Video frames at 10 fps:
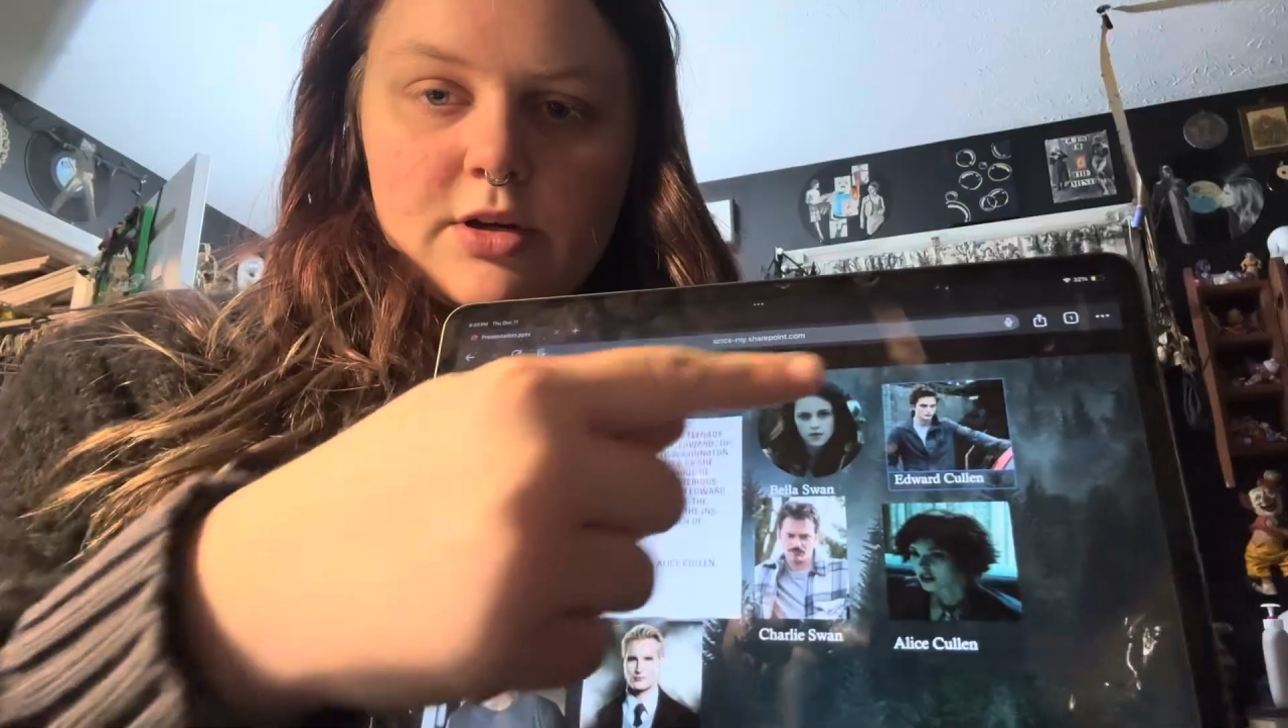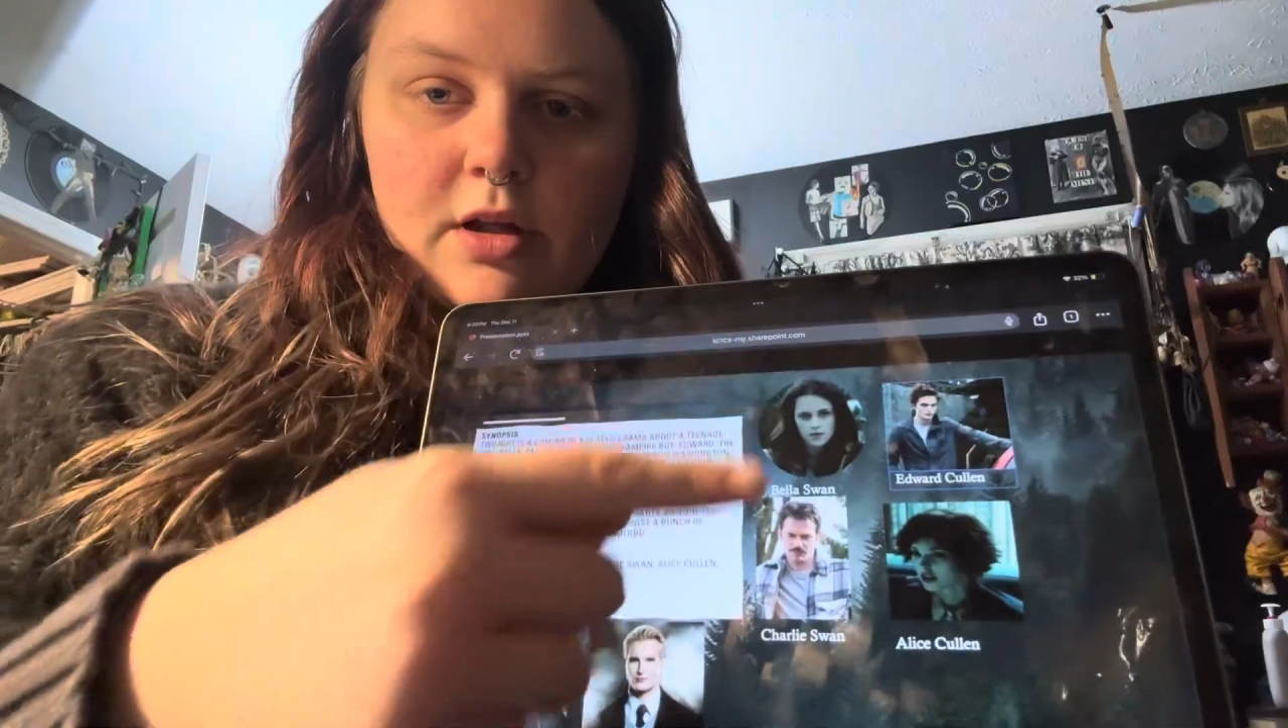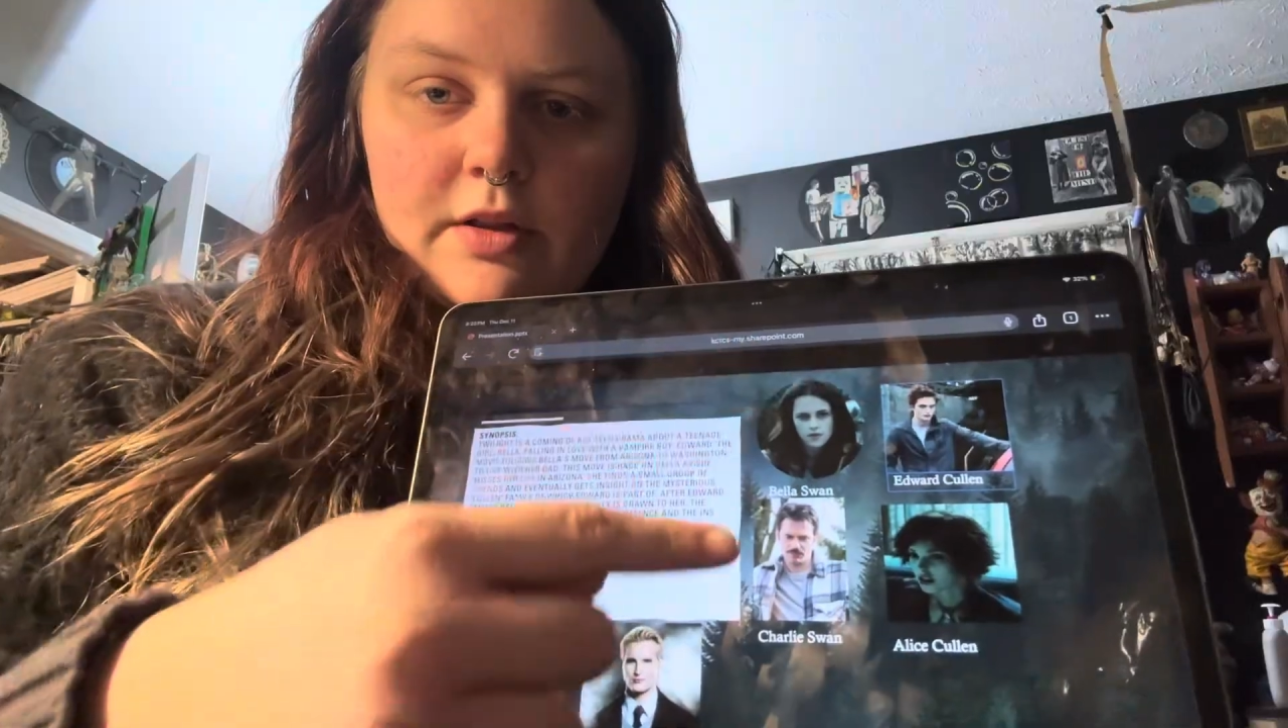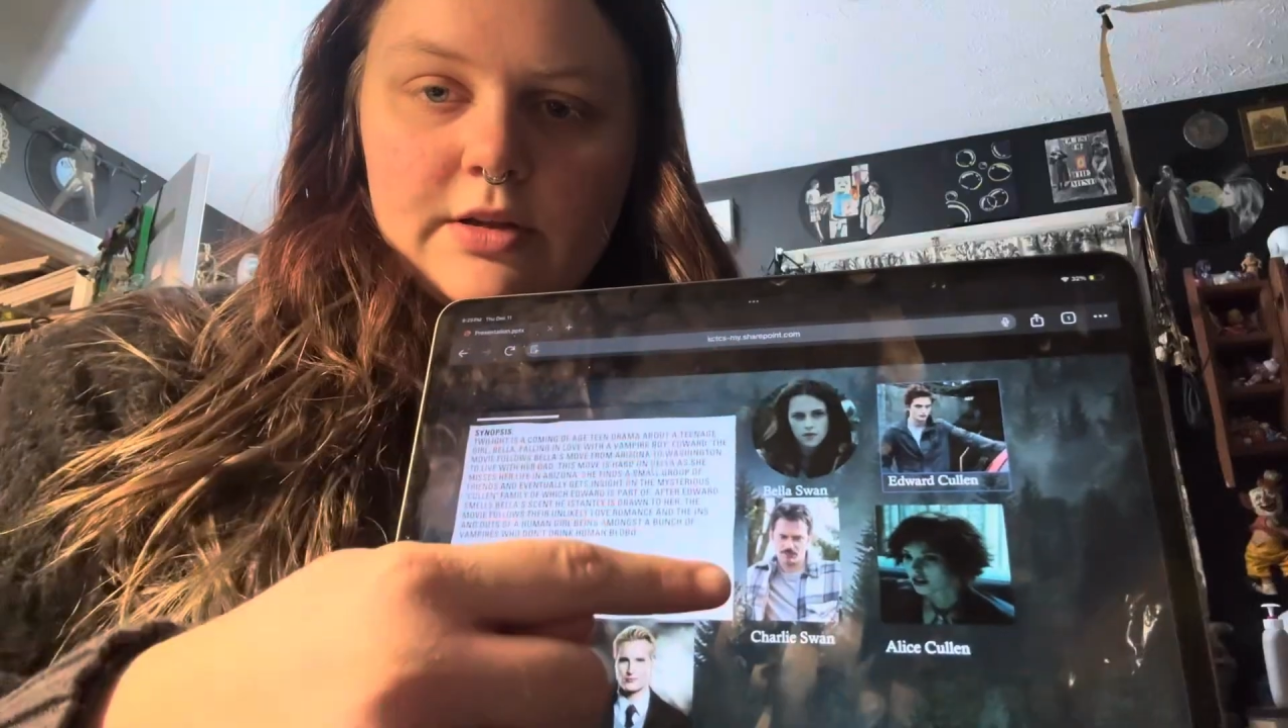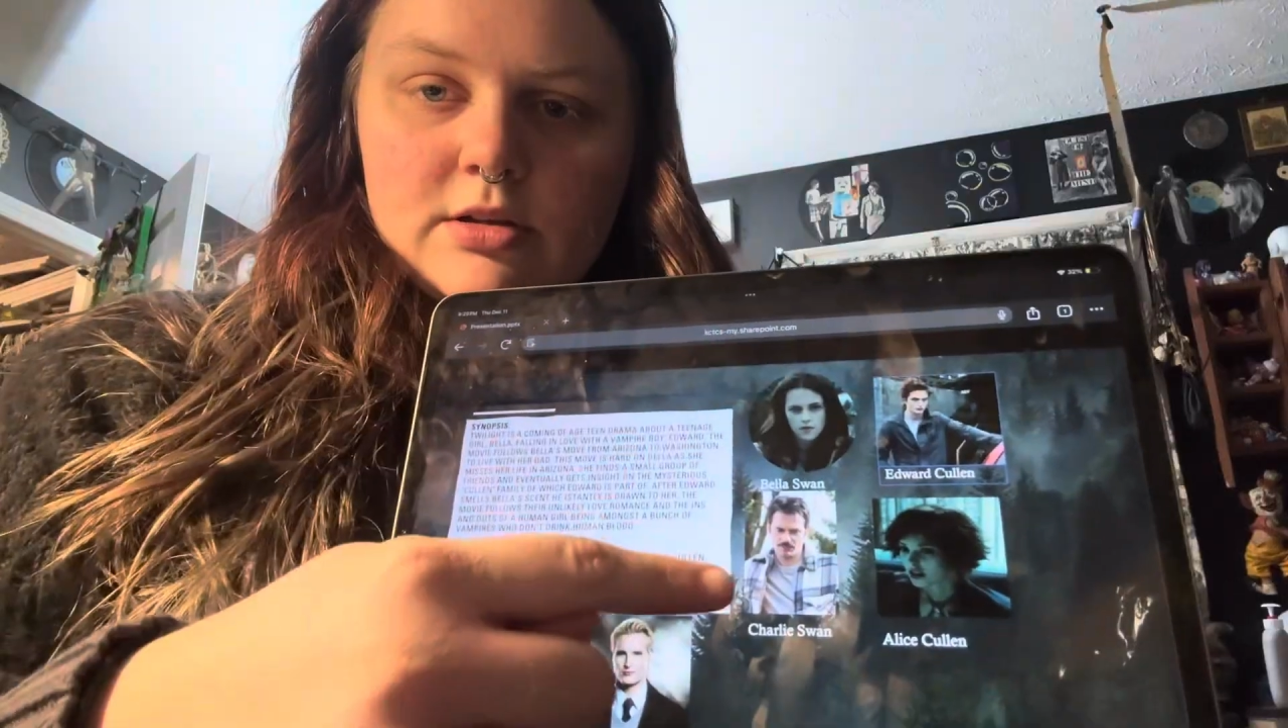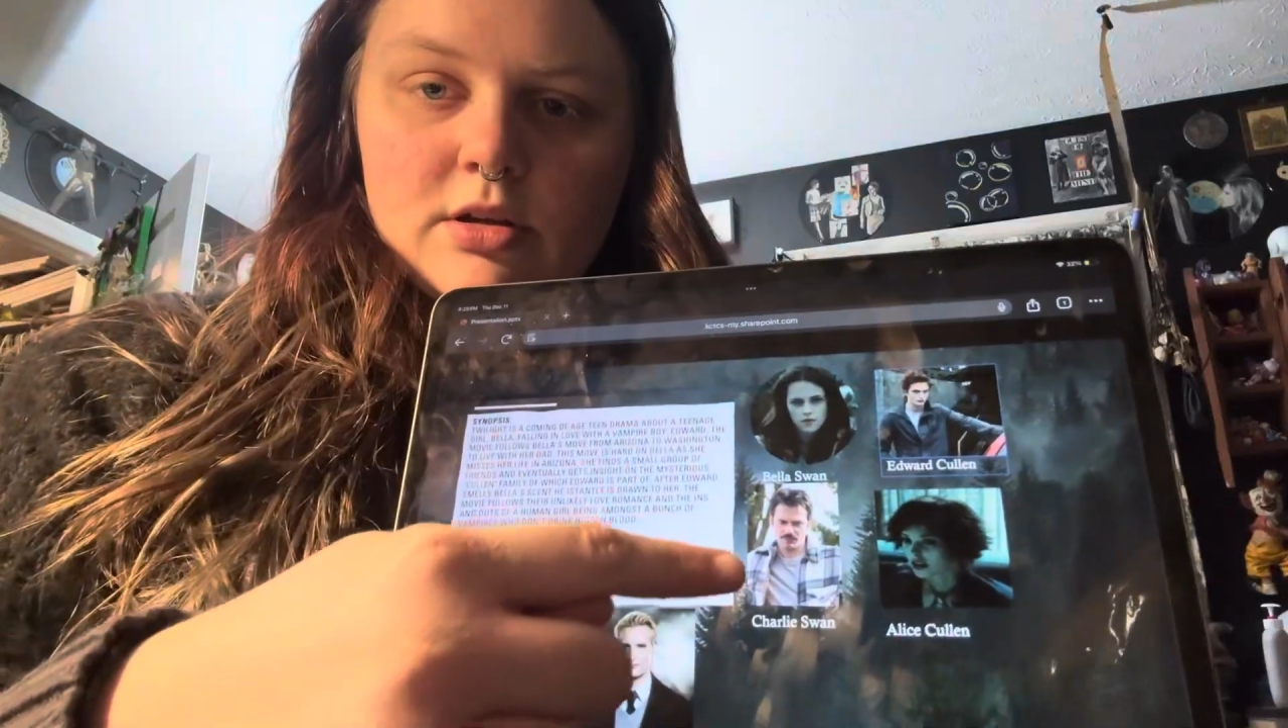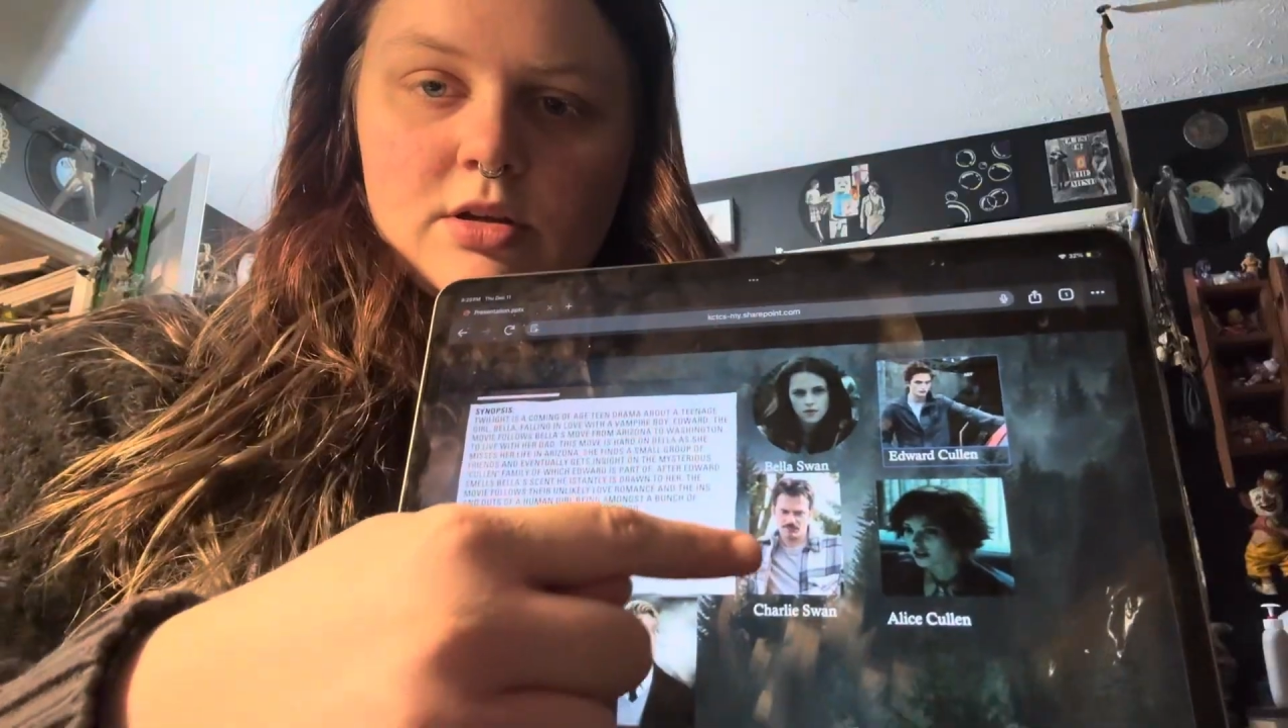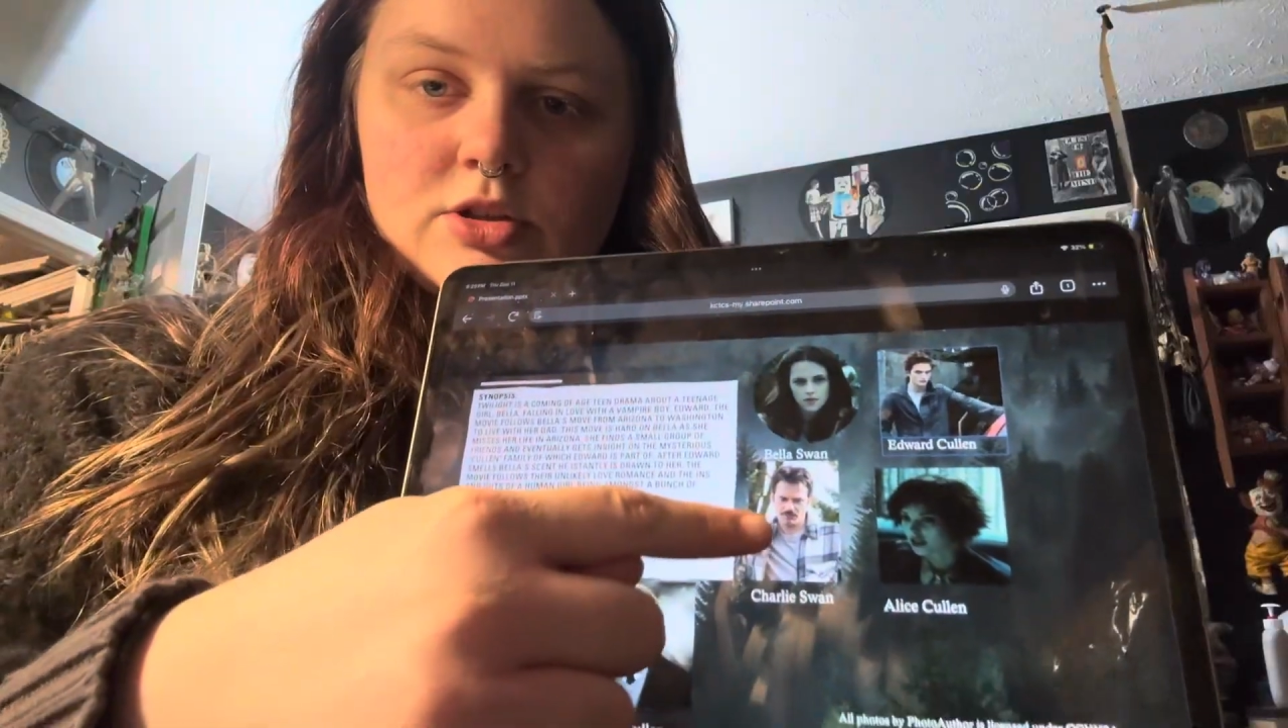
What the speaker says: Cullen,